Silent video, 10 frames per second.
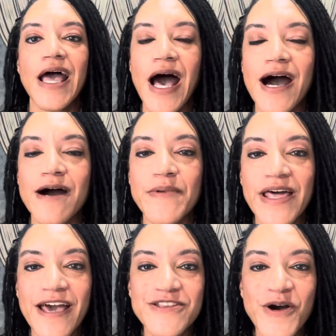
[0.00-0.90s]
And
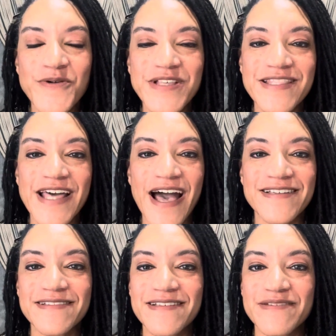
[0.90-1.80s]
I know that that
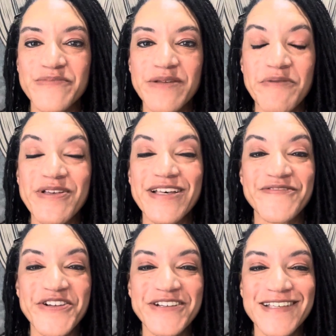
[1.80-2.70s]
could be maybe a
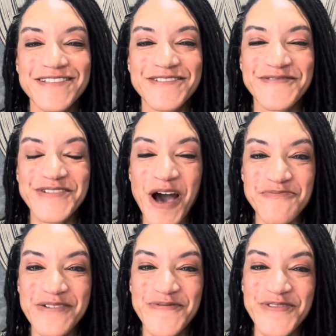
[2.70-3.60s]
very sensitive
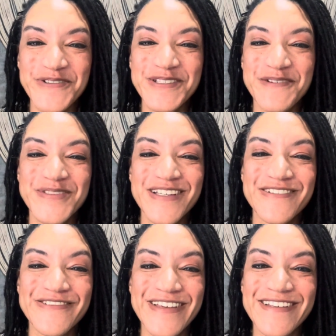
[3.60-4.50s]
topic for some
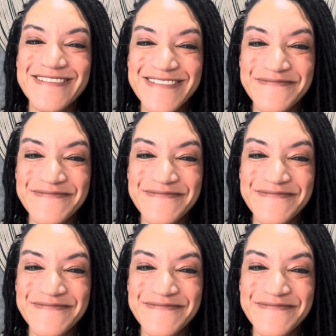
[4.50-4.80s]
senior leaders,